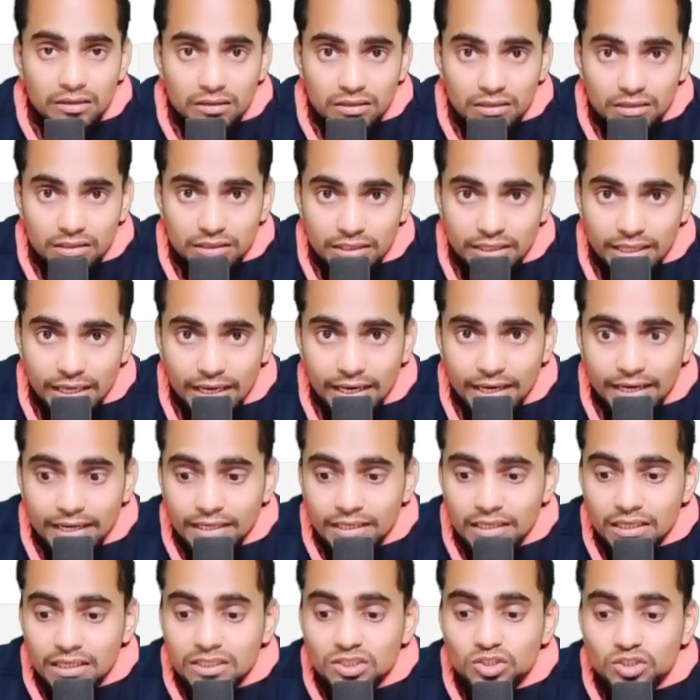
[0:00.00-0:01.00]

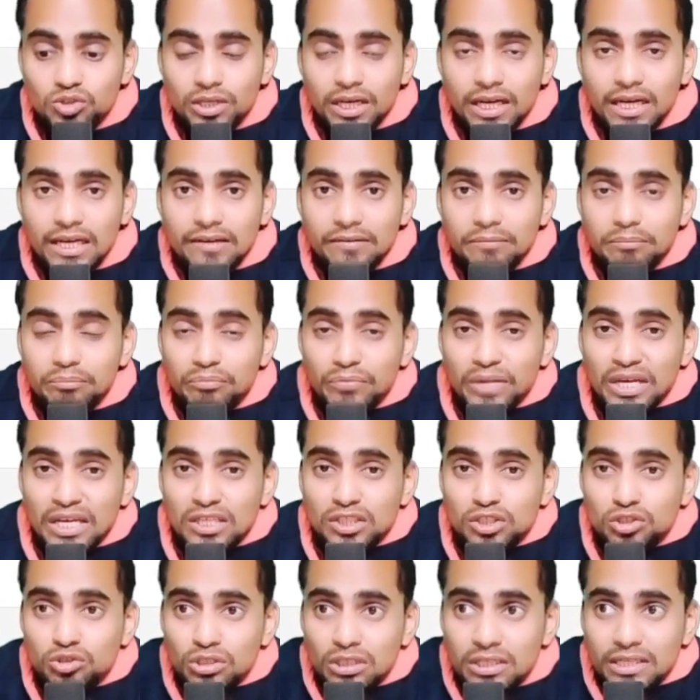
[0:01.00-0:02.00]
that try
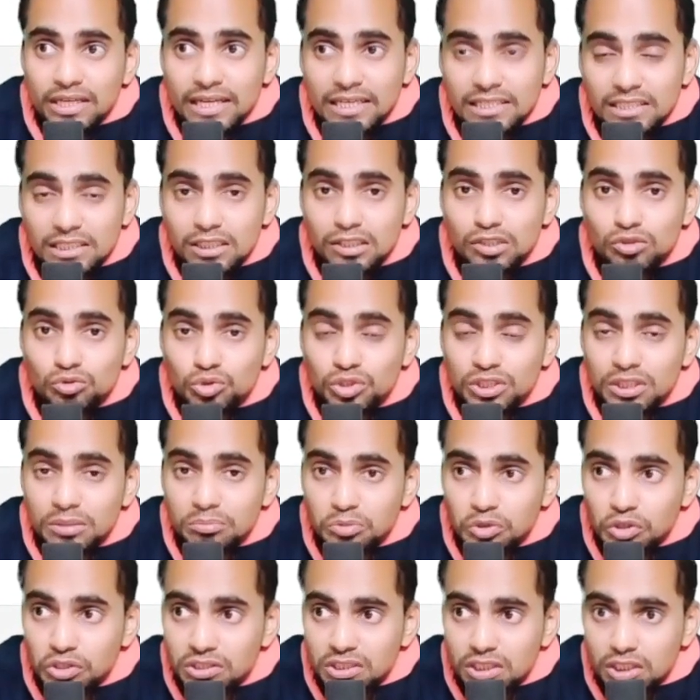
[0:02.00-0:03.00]
makes your execution
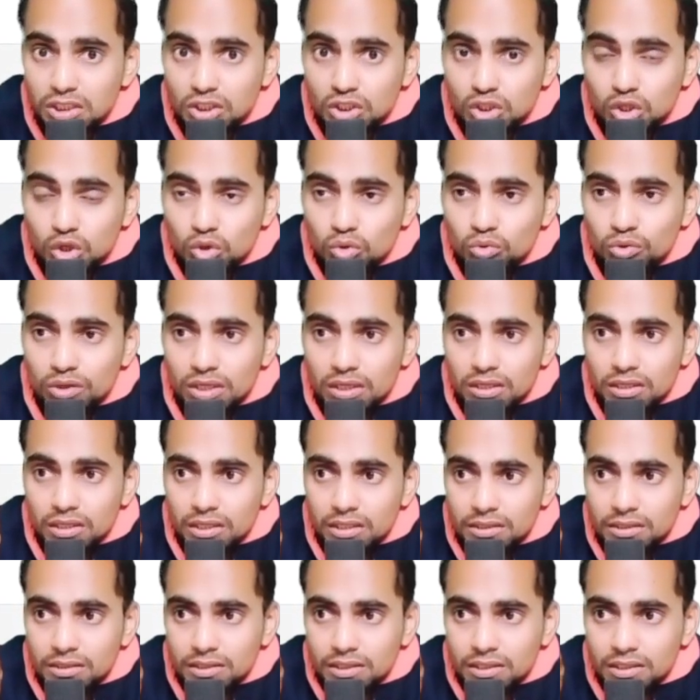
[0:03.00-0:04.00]
process slower.
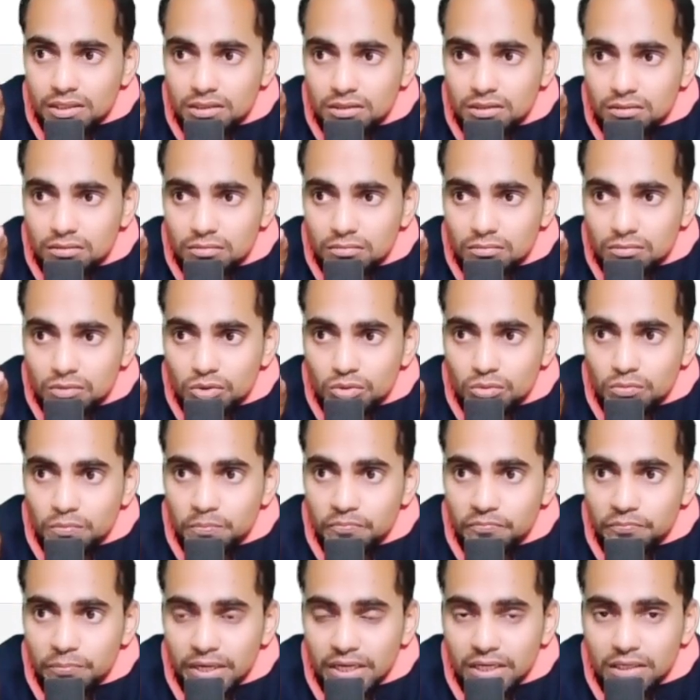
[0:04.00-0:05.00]
It
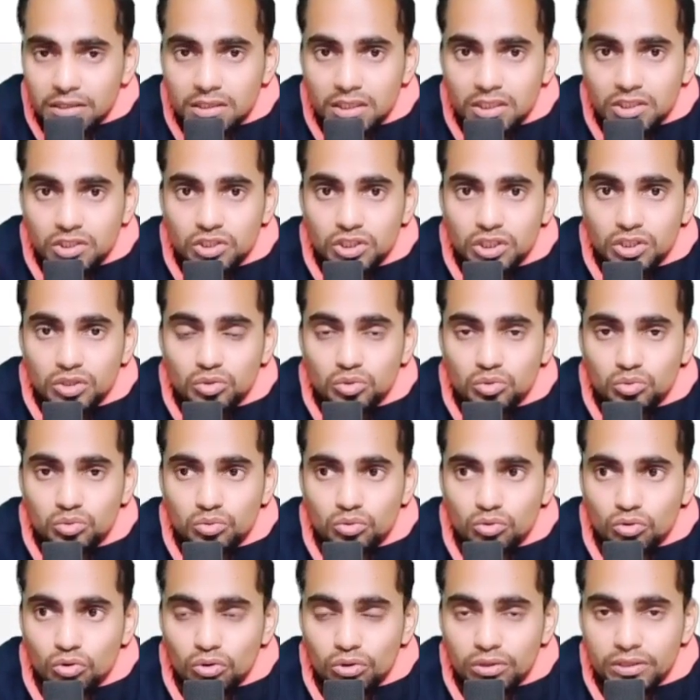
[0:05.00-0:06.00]
pay attention to
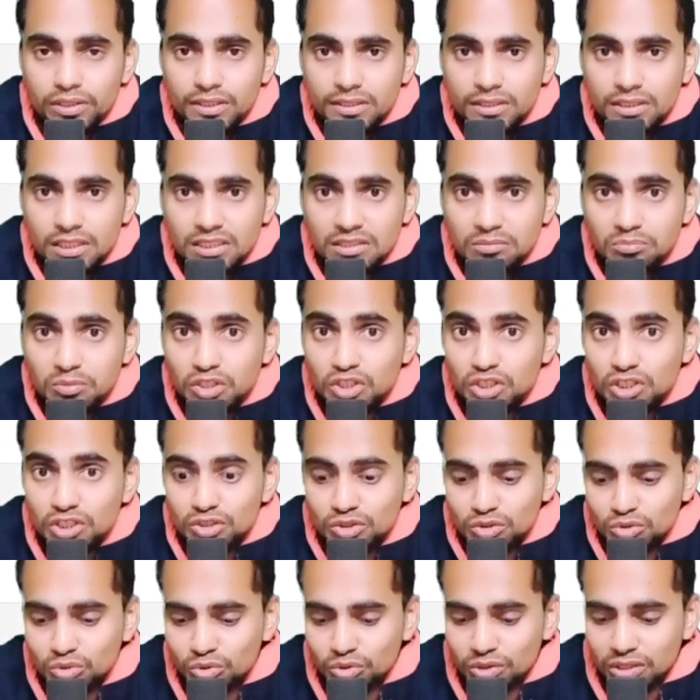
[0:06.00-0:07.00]
all the
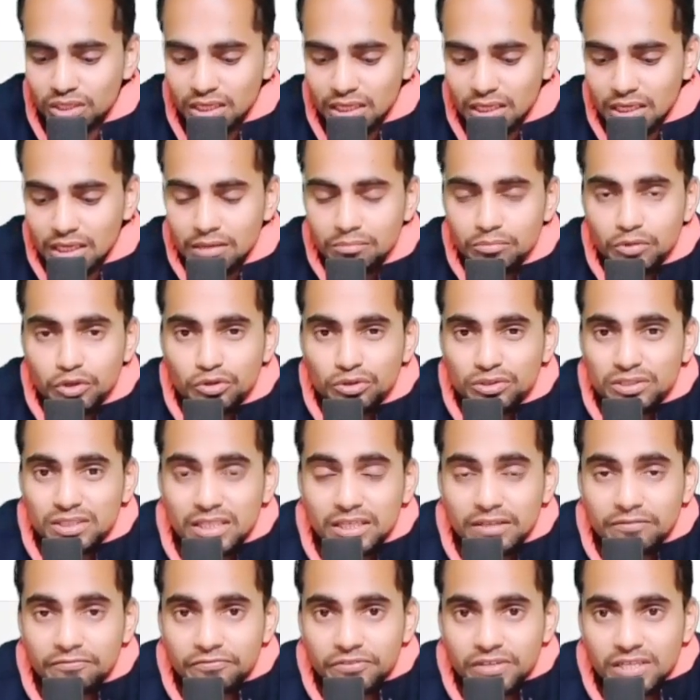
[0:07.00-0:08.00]
suspicious code, because
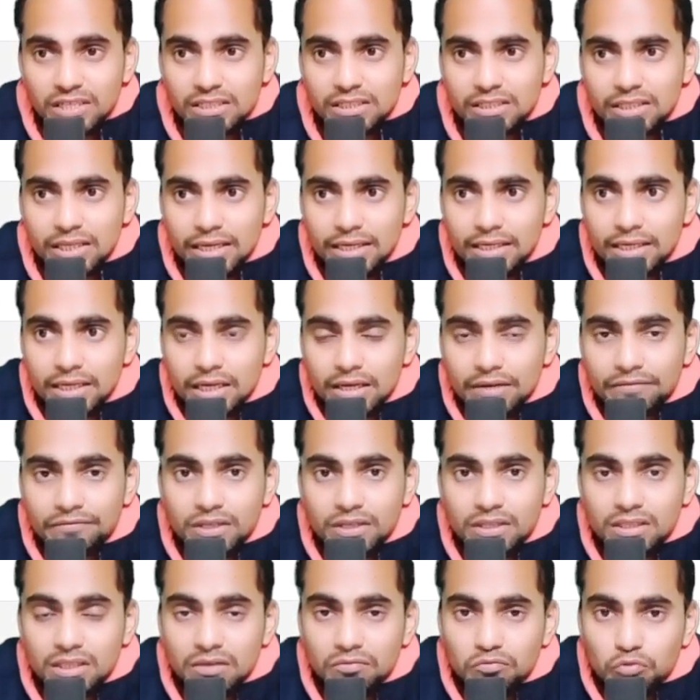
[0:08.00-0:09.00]
he feels that
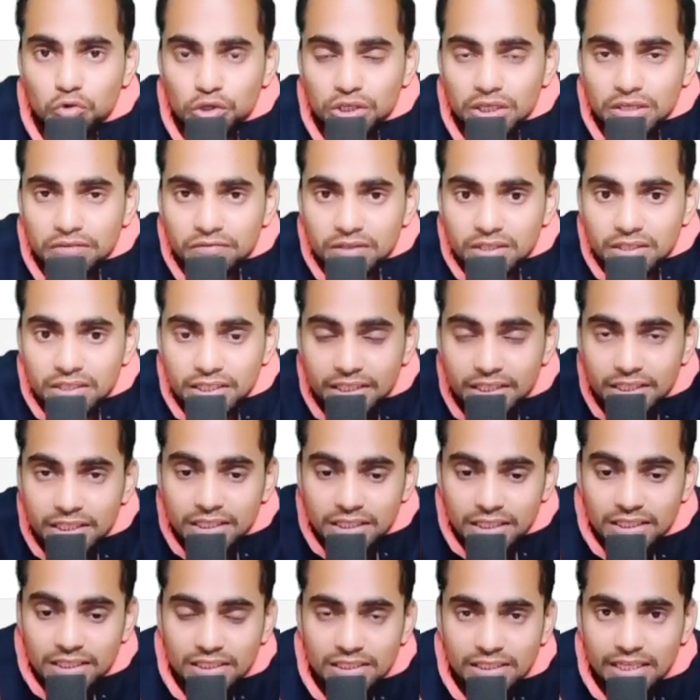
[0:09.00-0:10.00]
everything whatever written
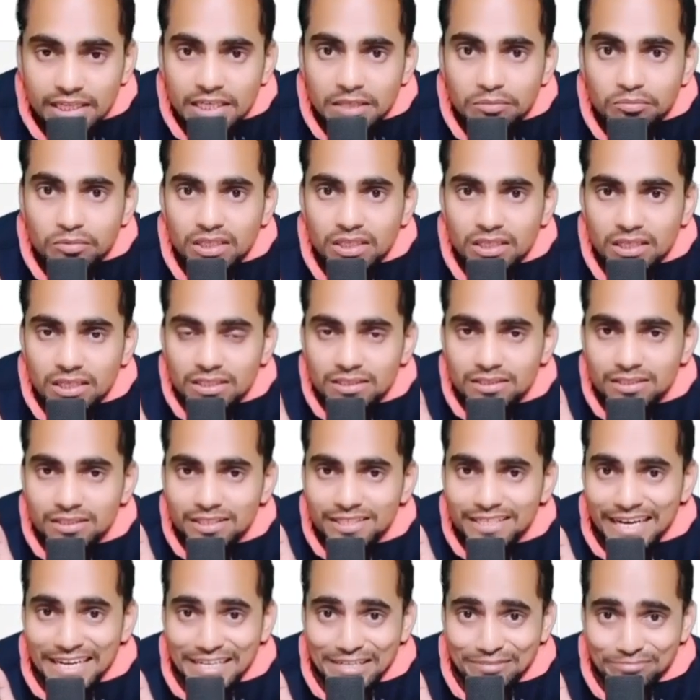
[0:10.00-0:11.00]
inside me is a
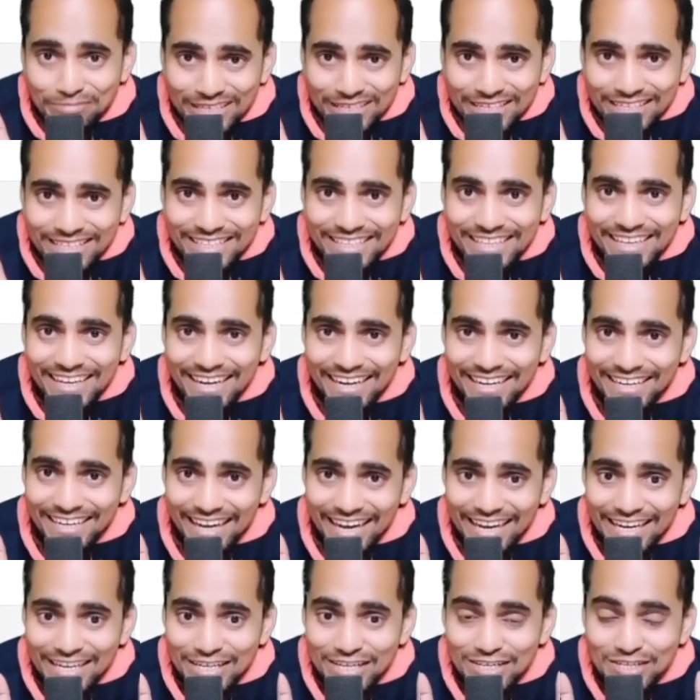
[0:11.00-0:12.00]
dynamite and
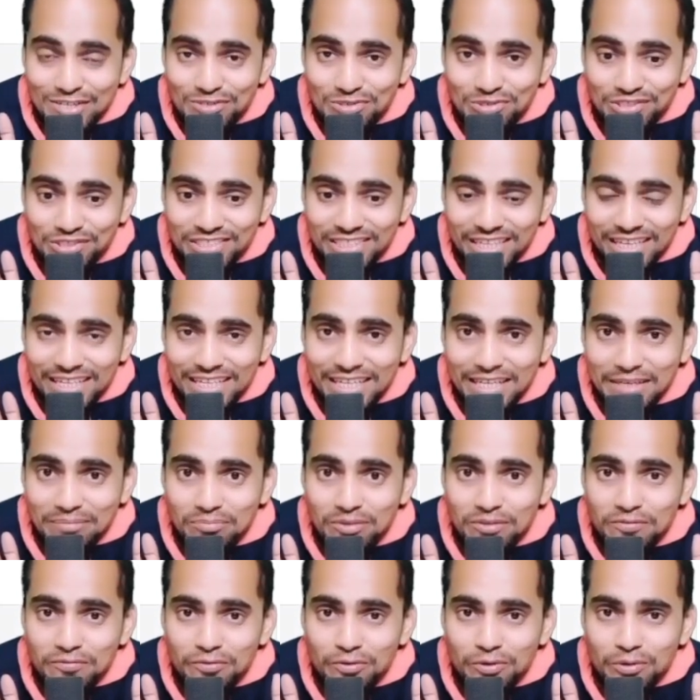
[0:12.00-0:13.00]
I need to check it
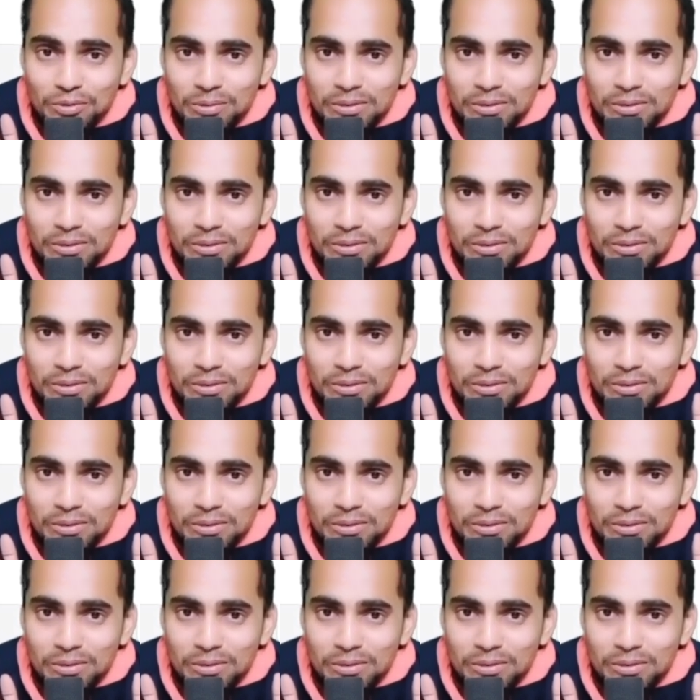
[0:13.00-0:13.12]
before